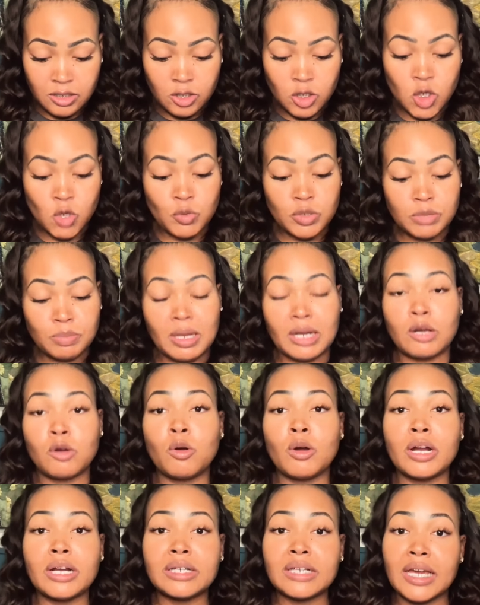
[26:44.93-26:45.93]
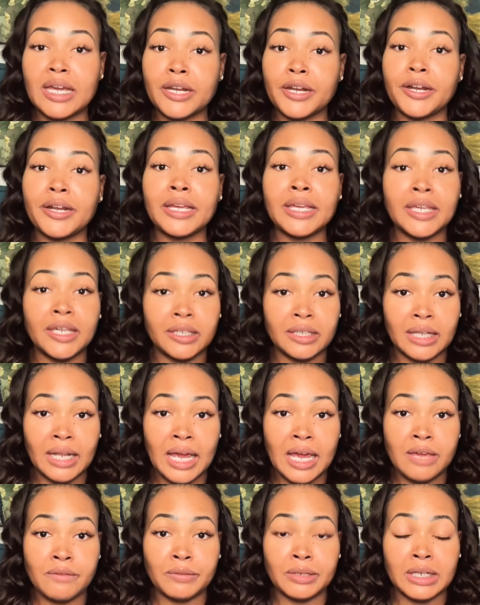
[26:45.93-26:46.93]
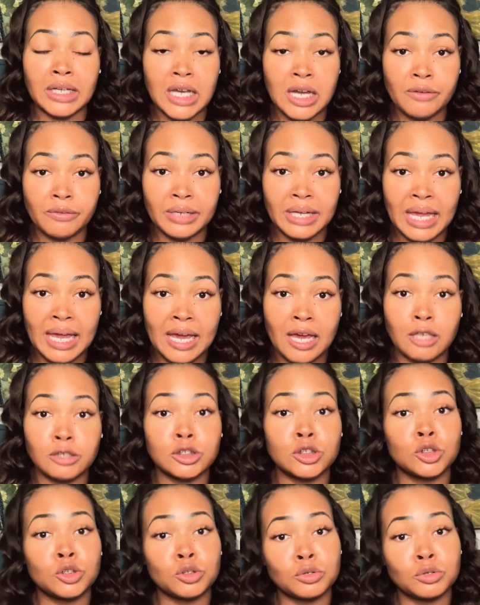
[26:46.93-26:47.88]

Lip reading: Who was my coordinator? Healing Haven Recovery House.